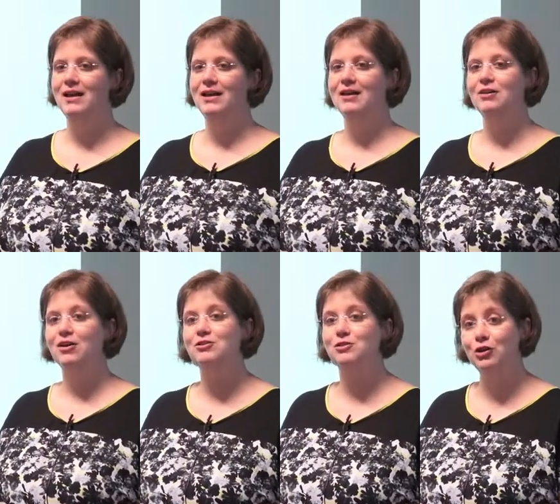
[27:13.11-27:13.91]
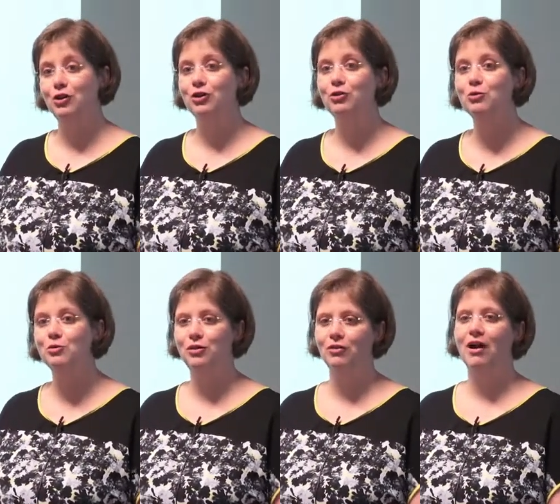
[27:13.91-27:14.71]
and also showing who
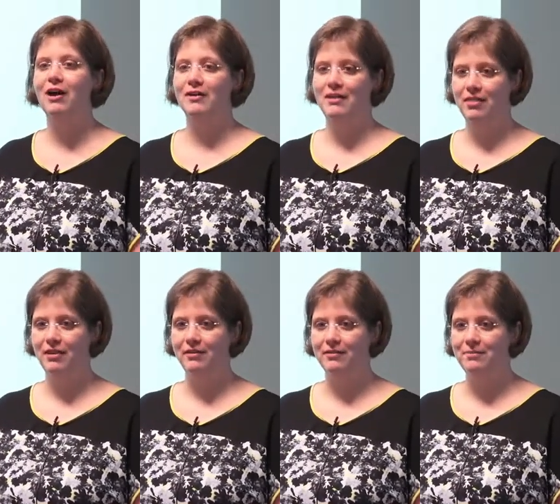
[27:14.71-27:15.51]
you are in there.